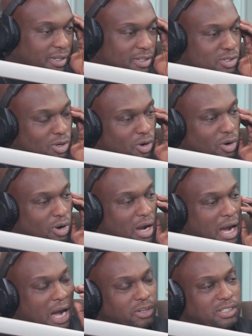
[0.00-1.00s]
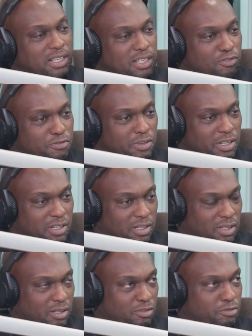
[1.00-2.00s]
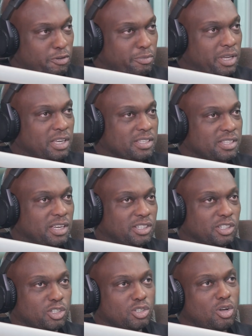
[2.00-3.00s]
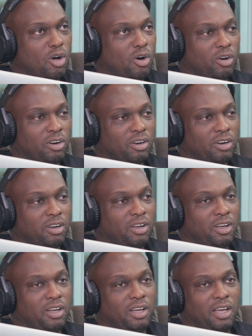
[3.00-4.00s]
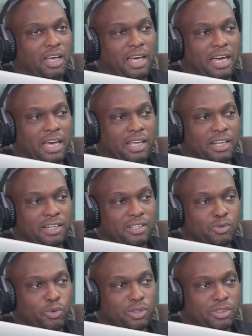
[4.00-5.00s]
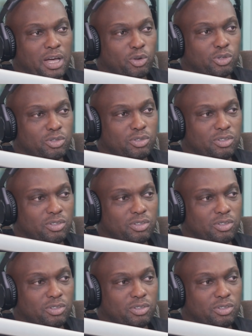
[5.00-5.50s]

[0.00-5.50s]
So how does it feel for making such a song and without,